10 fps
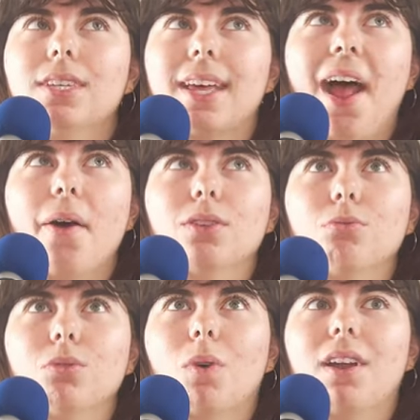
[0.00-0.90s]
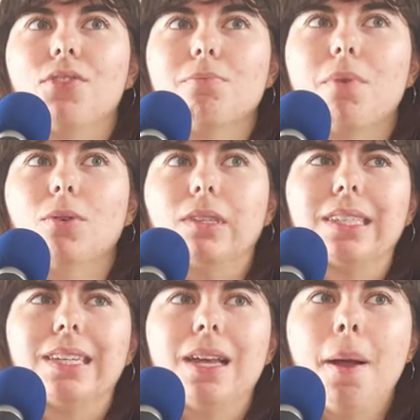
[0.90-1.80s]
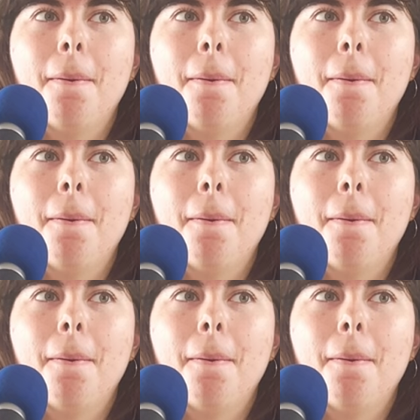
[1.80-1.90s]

that house was one of the most